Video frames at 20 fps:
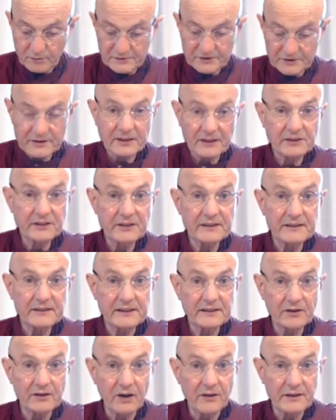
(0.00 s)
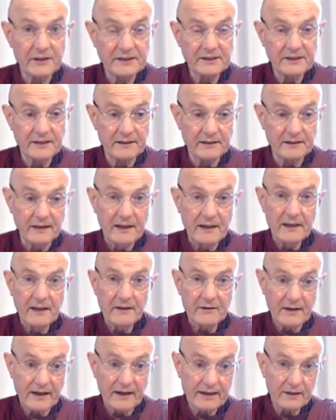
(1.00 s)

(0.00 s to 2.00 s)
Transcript: such is its origin, right?